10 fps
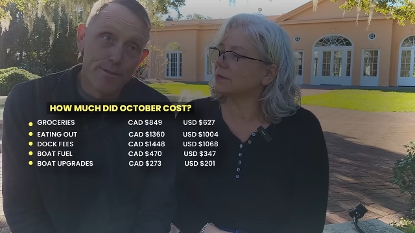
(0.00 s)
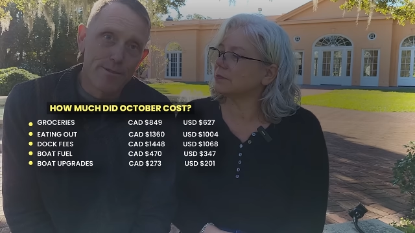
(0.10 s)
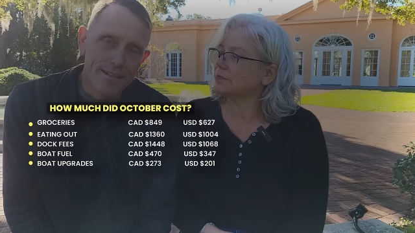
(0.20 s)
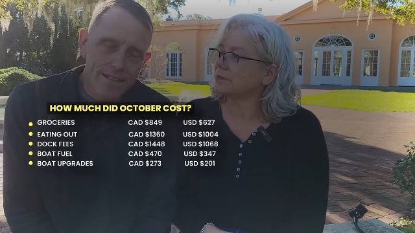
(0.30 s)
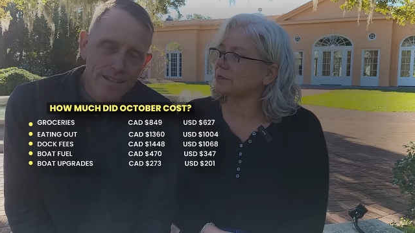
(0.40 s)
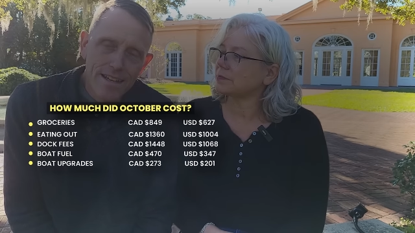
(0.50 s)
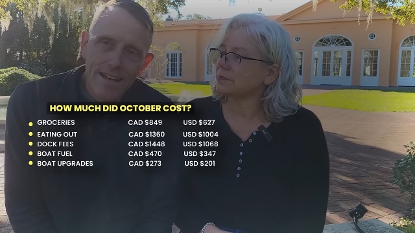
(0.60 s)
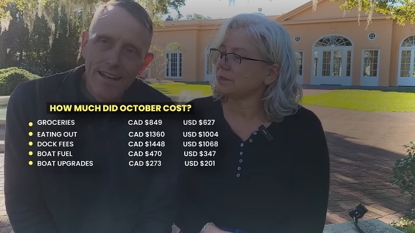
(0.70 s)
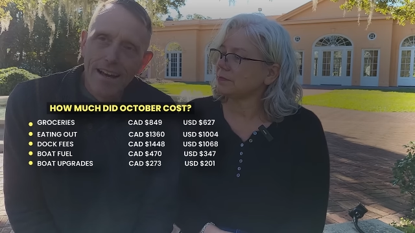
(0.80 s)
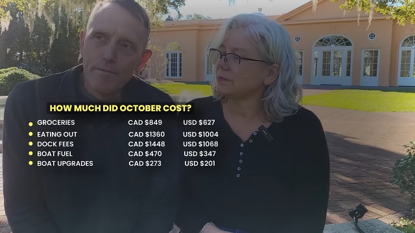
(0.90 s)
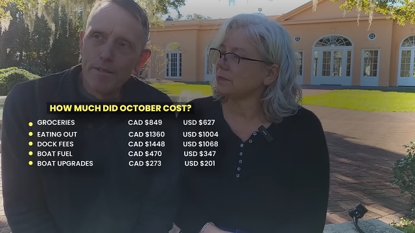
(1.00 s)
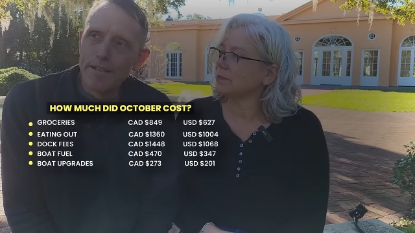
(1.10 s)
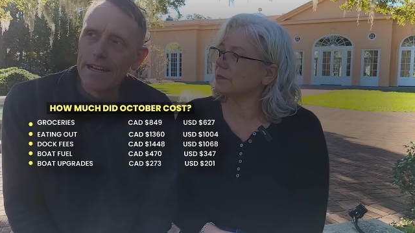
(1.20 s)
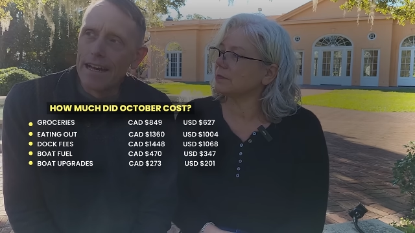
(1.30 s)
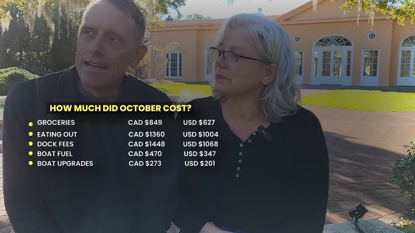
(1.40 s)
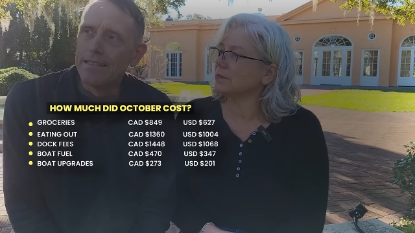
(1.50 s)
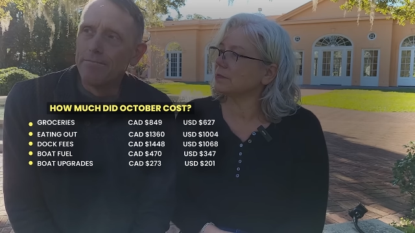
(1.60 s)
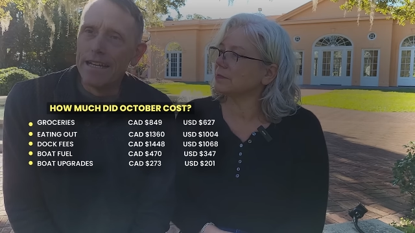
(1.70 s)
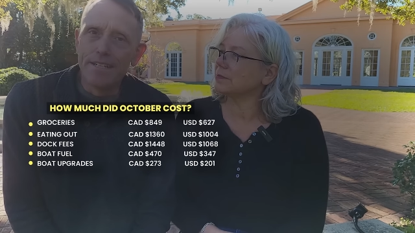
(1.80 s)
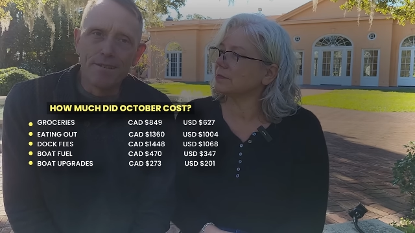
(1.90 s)
Speaker 1: of course, I'm doing uh,
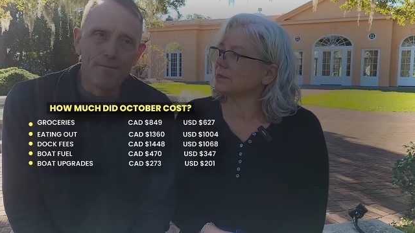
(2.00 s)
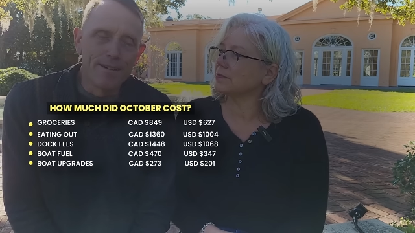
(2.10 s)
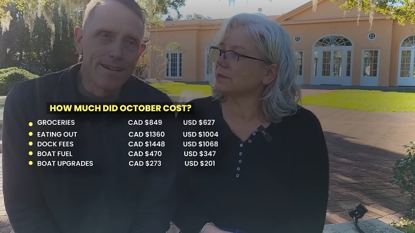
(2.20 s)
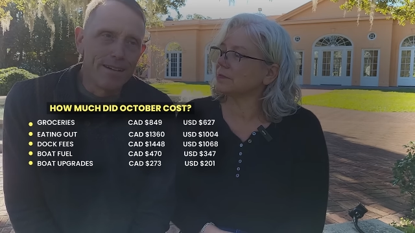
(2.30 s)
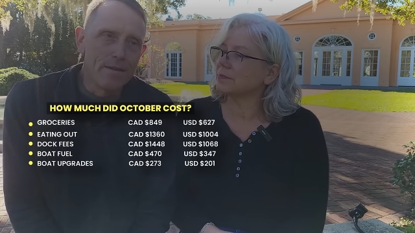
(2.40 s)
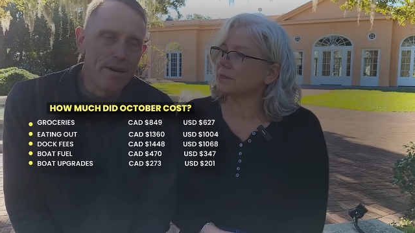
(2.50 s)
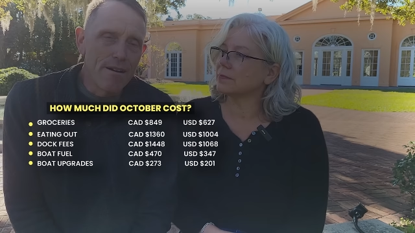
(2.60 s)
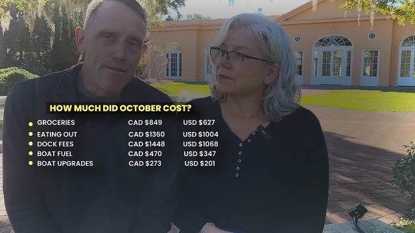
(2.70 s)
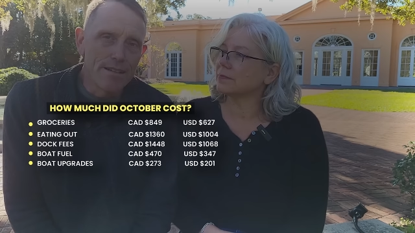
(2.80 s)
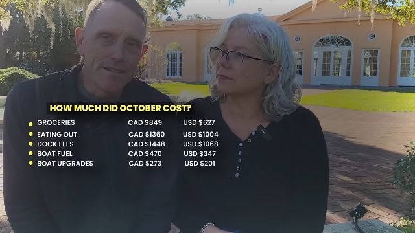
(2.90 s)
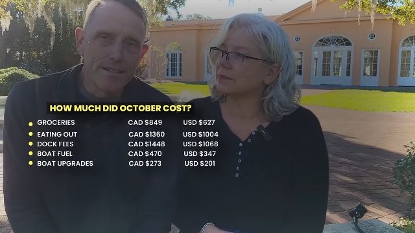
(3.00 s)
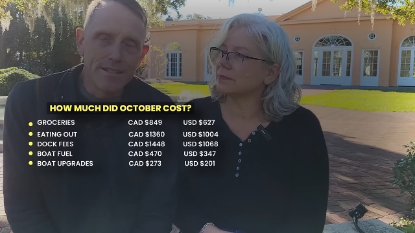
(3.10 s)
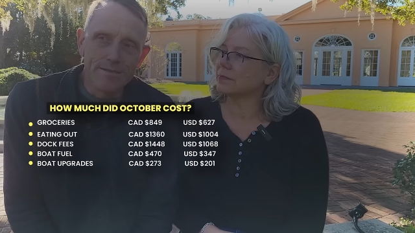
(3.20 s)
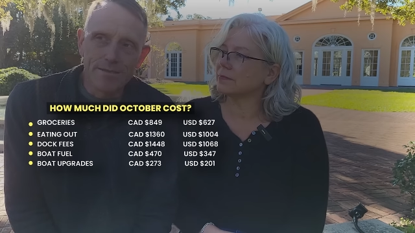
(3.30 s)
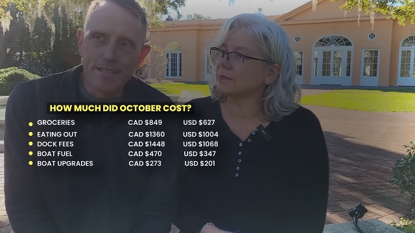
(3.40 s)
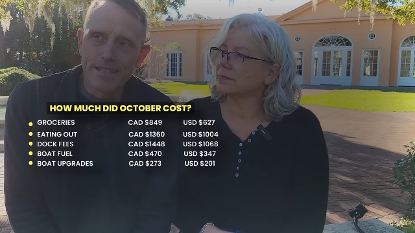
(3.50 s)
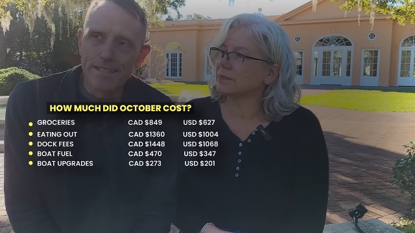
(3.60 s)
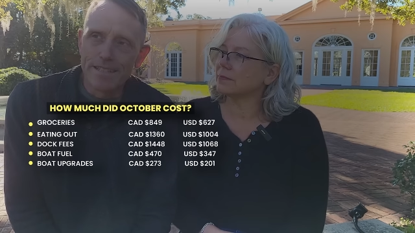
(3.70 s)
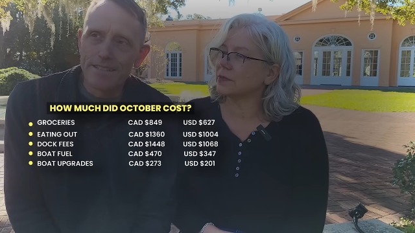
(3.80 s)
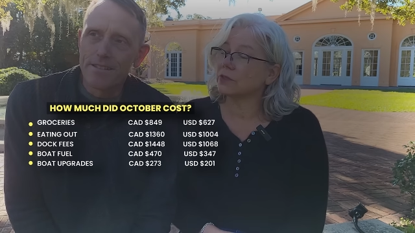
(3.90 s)
major work on the bow thruster,
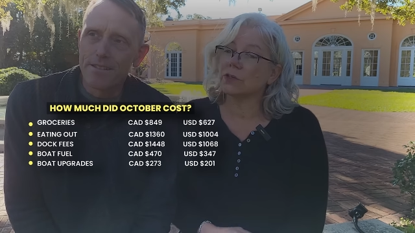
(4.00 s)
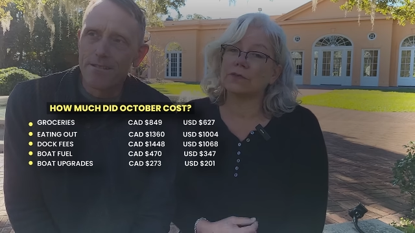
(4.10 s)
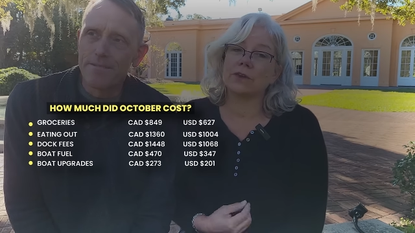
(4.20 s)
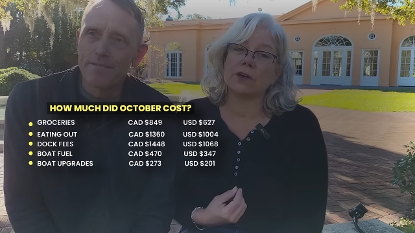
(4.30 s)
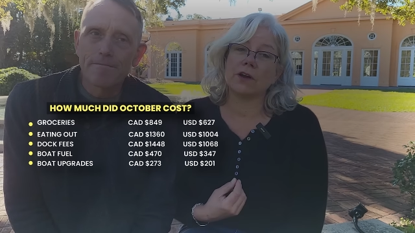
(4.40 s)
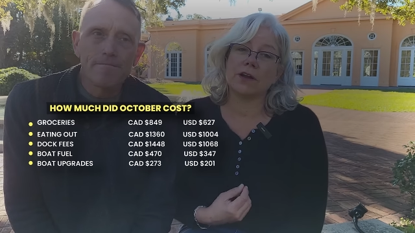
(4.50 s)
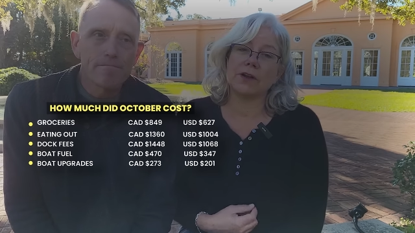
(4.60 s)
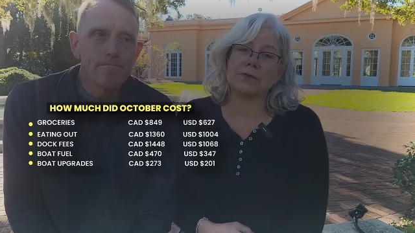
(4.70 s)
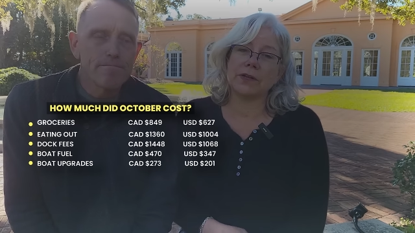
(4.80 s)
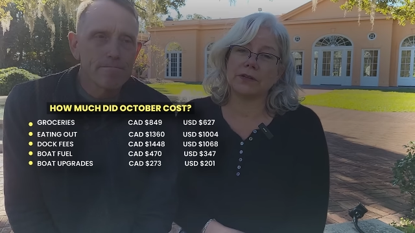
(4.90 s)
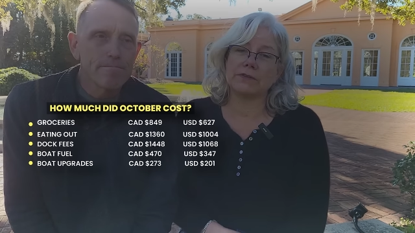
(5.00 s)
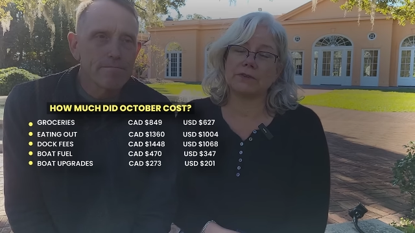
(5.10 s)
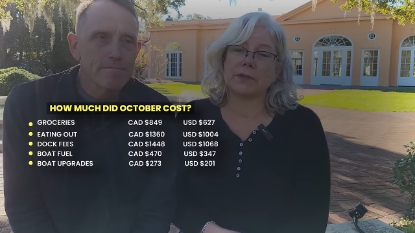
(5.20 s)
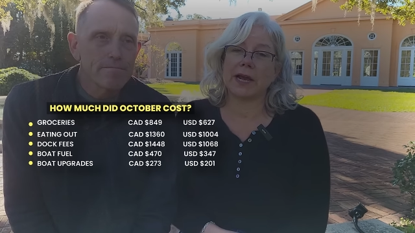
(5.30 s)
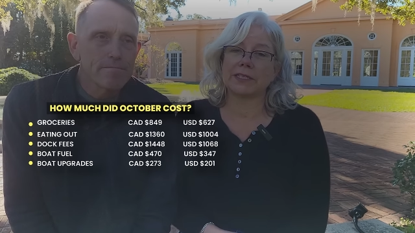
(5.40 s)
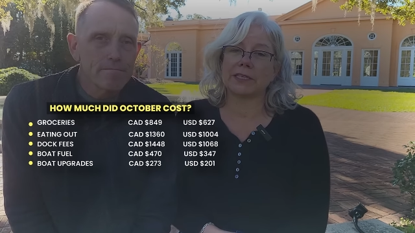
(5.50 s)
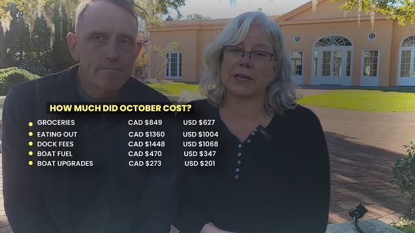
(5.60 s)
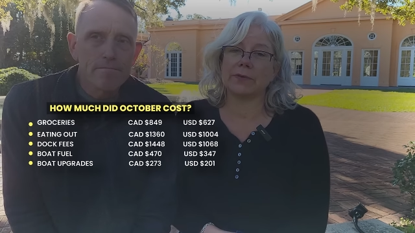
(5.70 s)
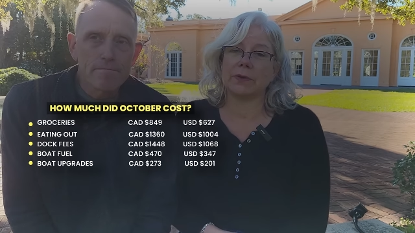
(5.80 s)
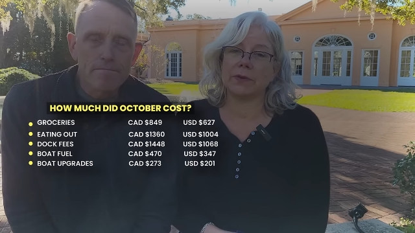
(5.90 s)
unfortunately. So, so if you
Speaker 2: caught our reel from last
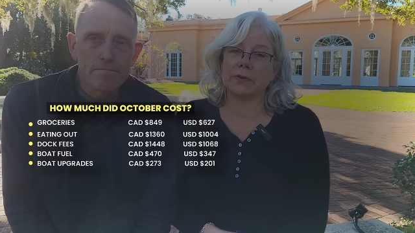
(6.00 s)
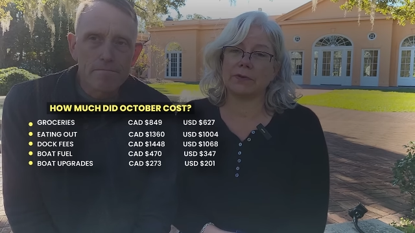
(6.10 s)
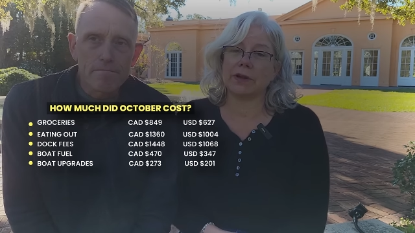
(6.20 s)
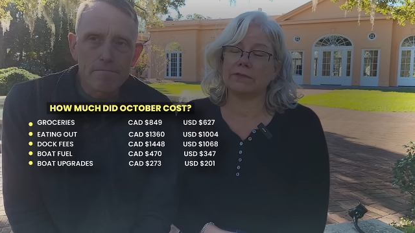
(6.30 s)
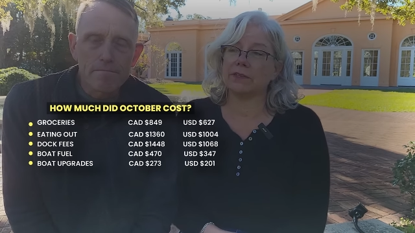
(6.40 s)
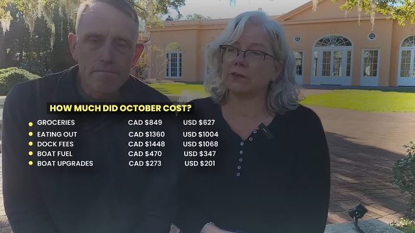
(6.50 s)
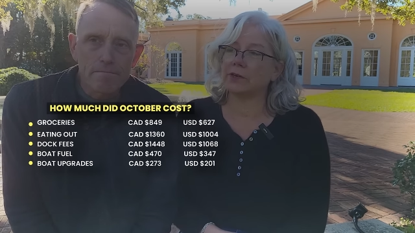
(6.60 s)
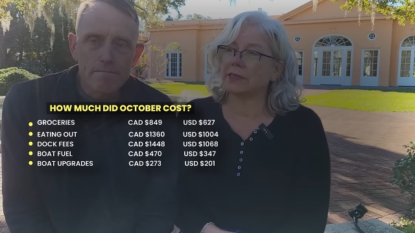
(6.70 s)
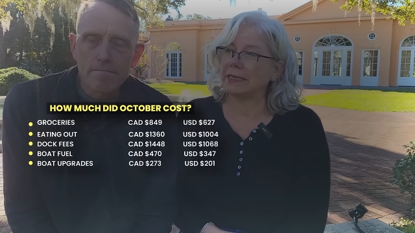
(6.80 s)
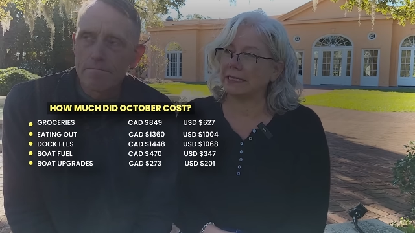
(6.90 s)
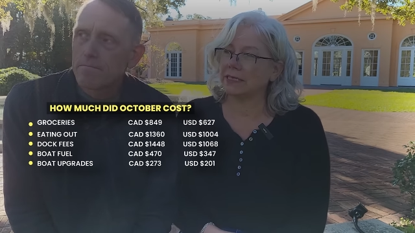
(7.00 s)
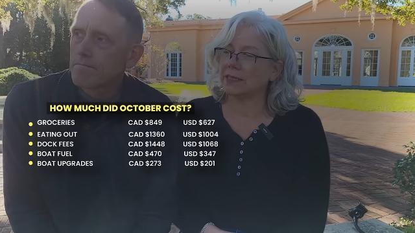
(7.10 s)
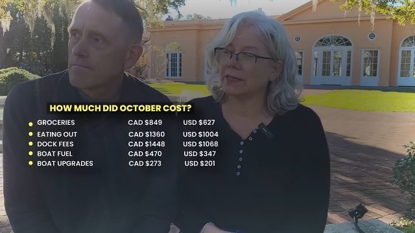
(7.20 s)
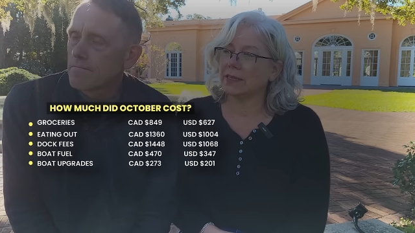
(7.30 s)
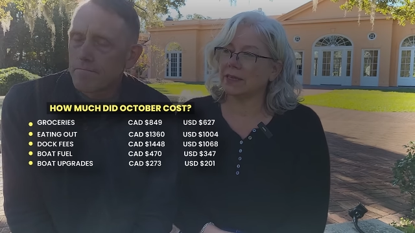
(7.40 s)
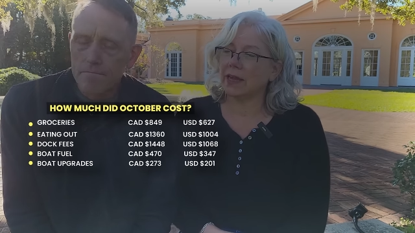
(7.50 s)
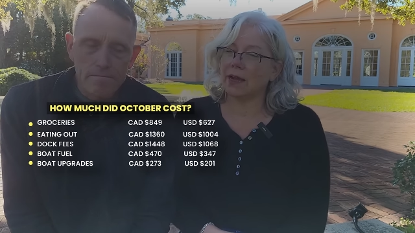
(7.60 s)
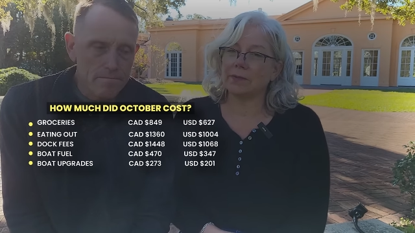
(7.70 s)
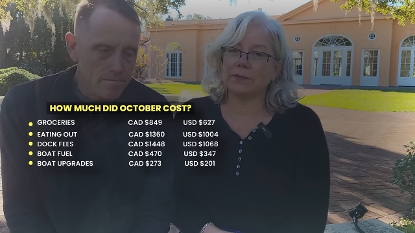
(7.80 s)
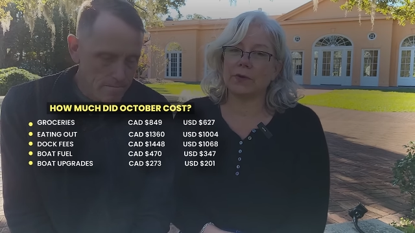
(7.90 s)
night when we arrived in New Orleans,
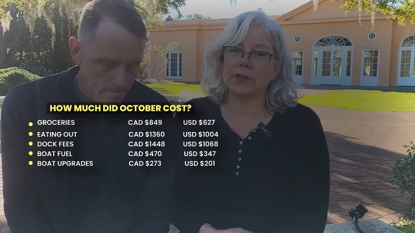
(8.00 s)
um,